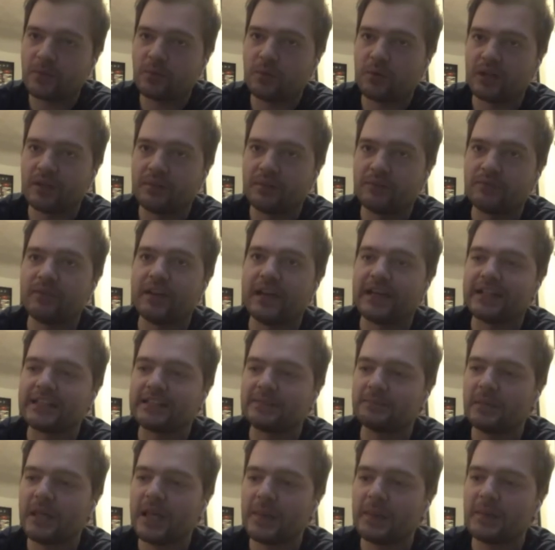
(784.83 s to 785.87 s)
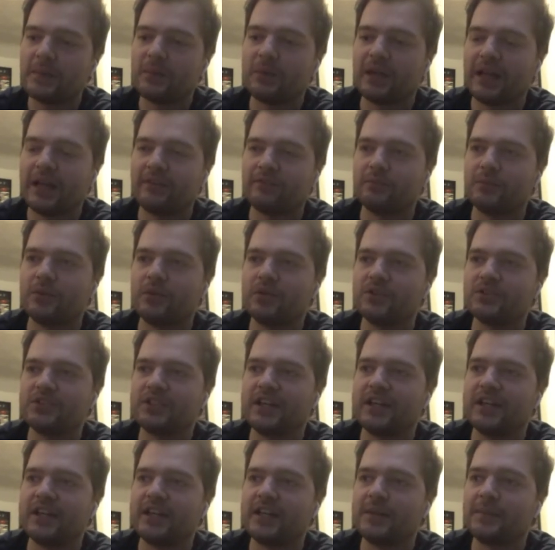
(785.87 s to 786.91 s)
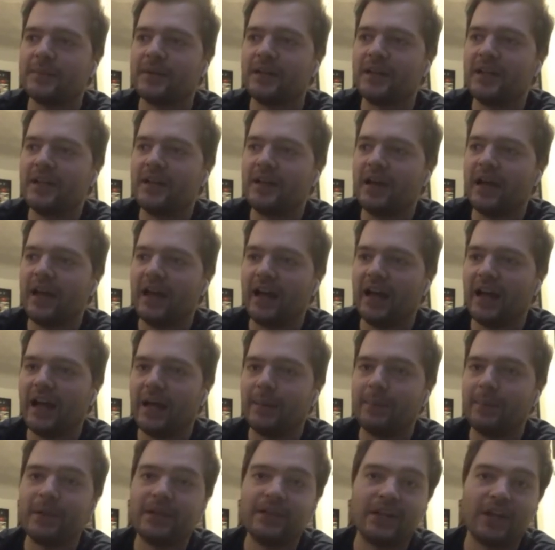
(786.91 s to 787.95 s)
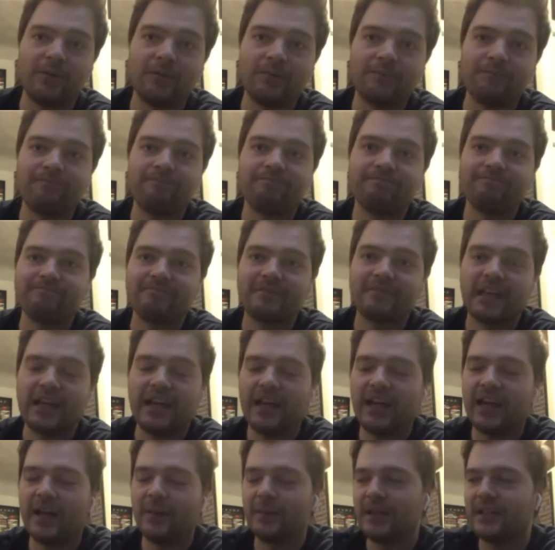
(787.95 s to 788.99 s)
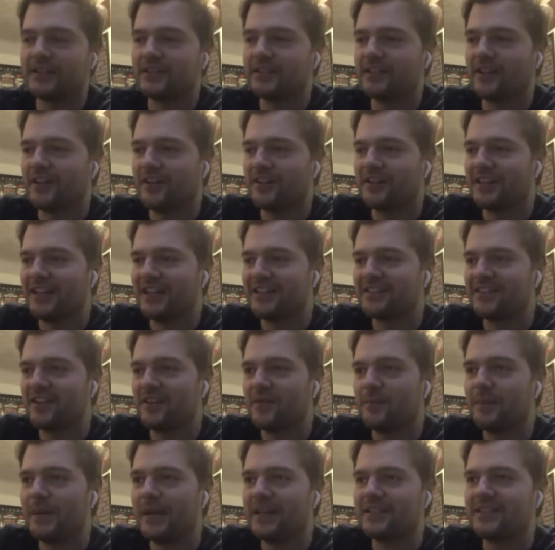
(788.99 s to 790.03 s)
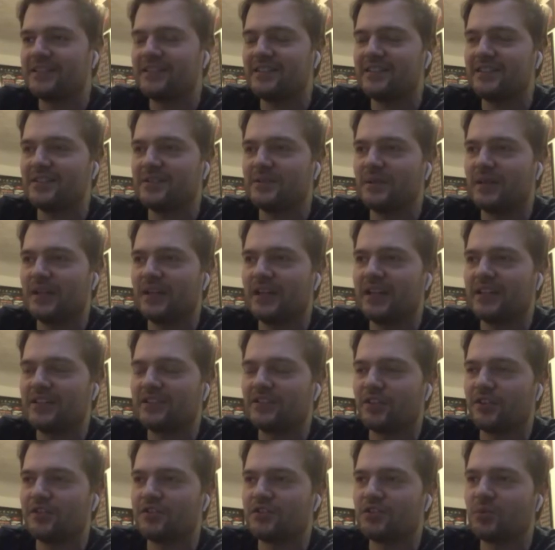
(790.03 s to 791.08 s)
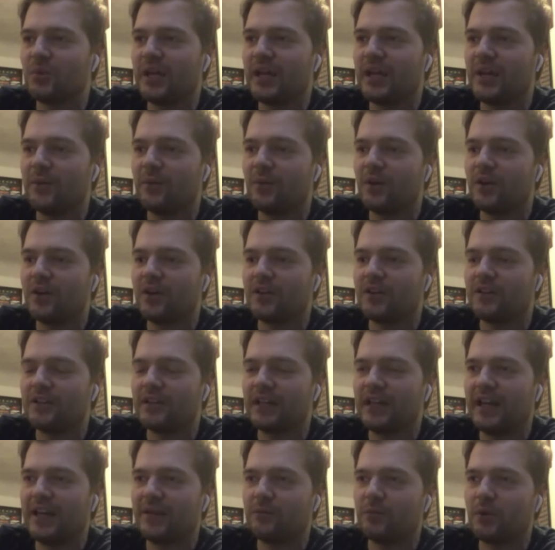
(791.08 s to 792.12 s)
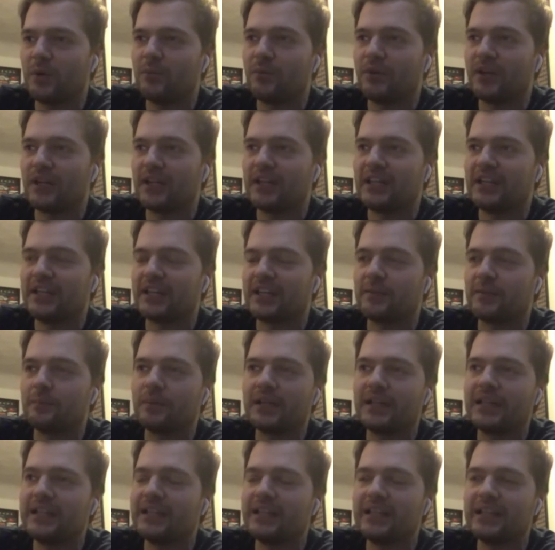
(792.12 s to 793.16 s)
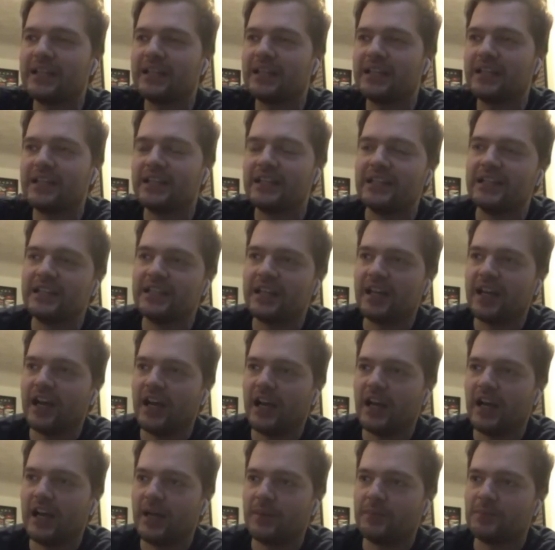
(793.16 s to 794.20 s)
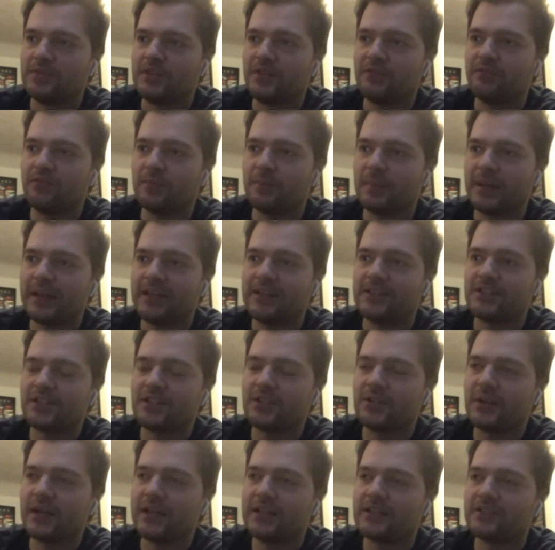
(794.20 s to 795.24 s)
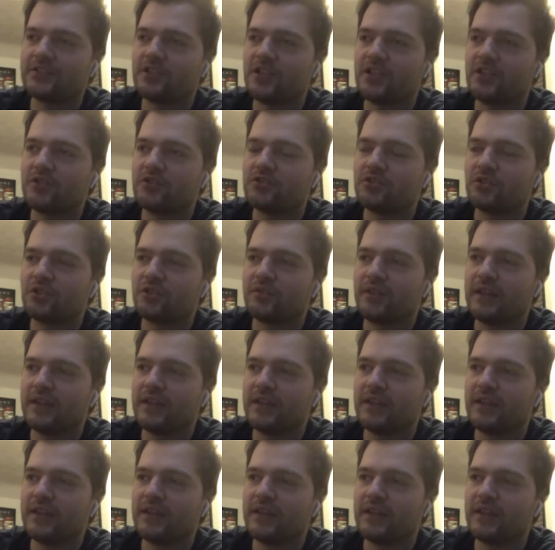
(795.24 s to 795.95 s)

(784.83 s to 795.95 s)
we'll invest, maybe we'll have more time, but no, it's gone back to sort of square one, and we're bringing in a completely different manager who has no sort of